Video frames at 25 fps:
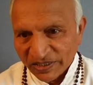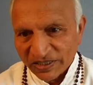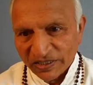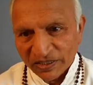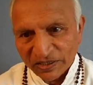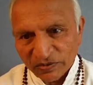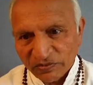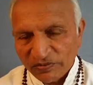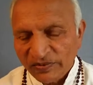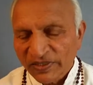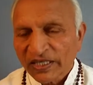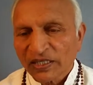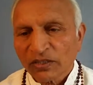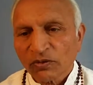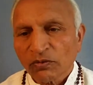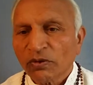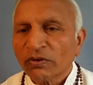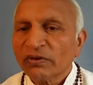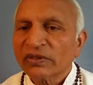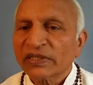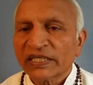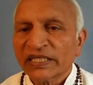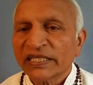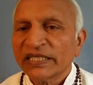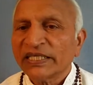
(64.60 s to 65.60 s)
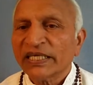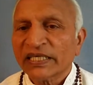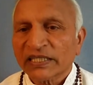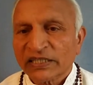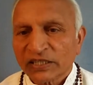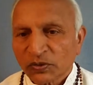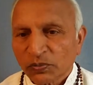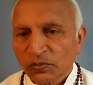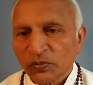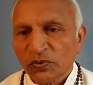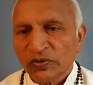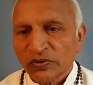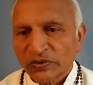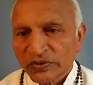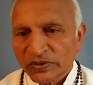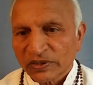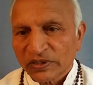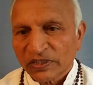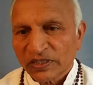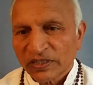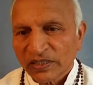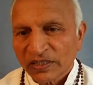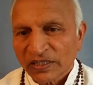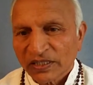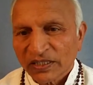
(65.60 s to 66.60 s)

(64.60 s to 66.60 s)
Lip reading: because we are already exposed.